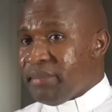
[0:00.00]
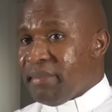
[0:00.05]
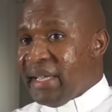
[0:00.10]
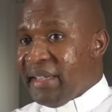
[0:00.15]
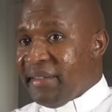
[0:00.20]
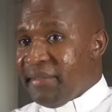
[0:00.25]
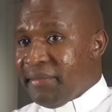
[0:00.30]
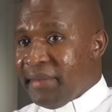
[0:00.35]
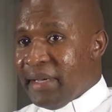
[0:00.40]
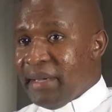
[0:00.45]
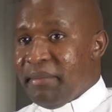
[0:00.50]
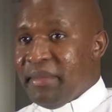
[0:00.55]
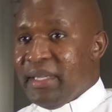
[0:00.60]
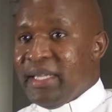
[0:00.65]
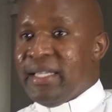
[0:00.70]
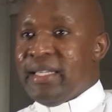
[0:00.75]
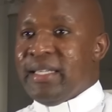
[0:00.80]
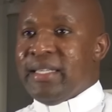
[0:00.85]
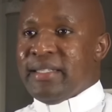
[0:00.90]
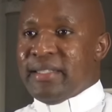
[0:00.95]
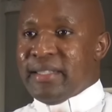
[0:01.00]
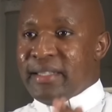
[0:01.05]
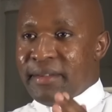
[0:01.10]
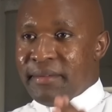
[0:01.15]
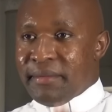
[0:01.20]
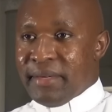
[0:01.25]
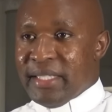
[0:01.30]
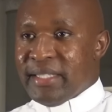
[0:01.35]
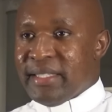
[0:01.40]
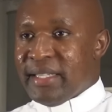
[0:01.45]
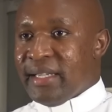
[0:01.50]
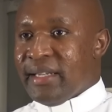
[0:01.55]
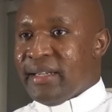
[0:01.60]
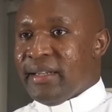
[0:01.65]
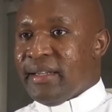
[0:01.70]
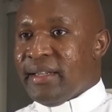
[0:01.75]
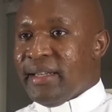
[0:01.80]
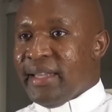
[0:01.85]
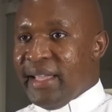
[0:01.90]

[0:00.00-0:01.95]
my family is a Christian,